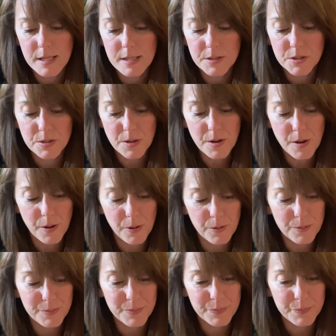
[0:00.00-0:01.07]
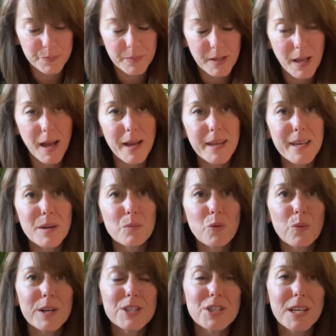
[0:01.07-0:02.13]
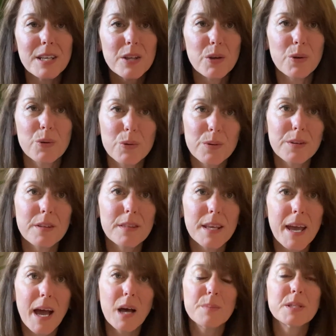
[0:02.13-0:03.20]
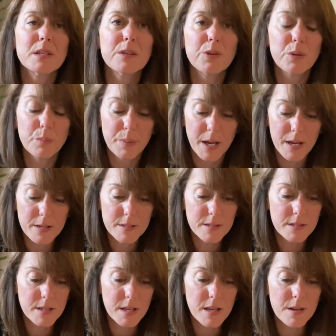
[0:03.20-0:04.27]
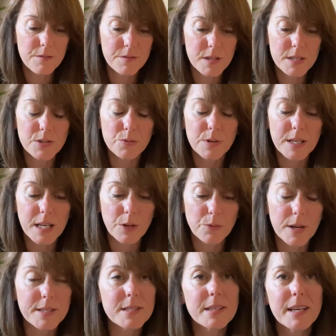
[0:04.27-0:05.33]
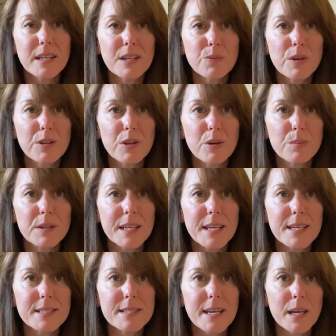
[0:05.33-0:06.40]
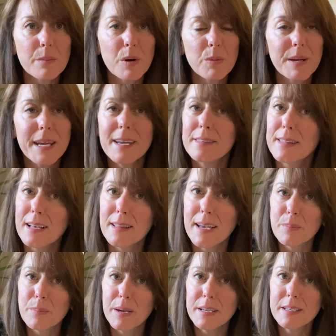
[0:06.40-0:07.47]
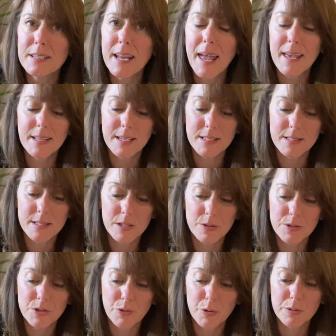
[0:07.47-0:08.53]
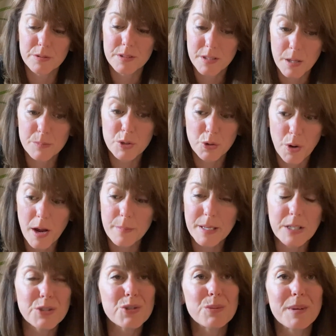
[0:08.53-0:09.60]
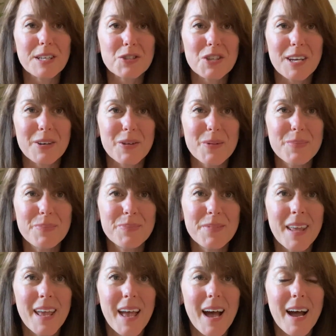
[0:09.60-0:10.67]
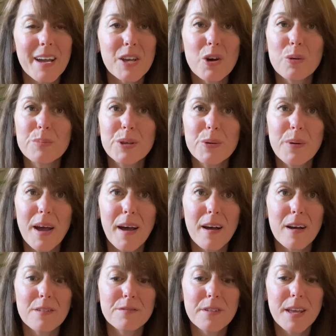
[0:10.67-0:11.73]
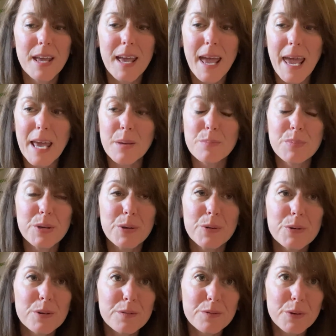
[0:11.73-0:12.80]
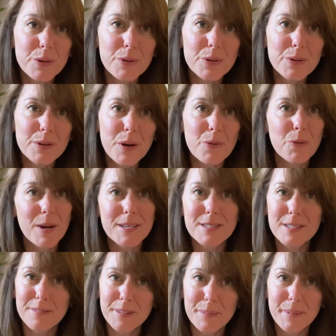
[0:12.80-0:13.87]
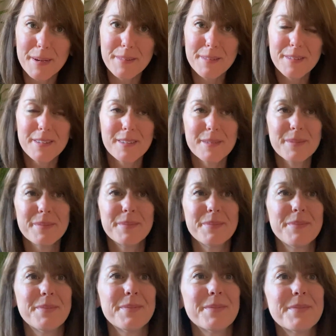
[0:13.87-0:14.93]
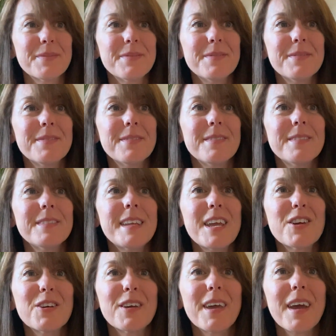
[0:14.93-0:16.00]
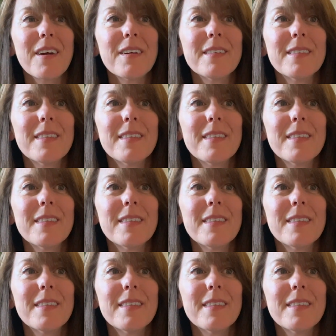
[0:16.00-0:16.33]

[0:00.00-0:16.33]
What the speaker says: So I am wishing you the absolute best. If this reading resonated with you, please take a moment, hit that button, and consider subscribing to my channel. I hope you have a beautiful rest of the month. Take good care.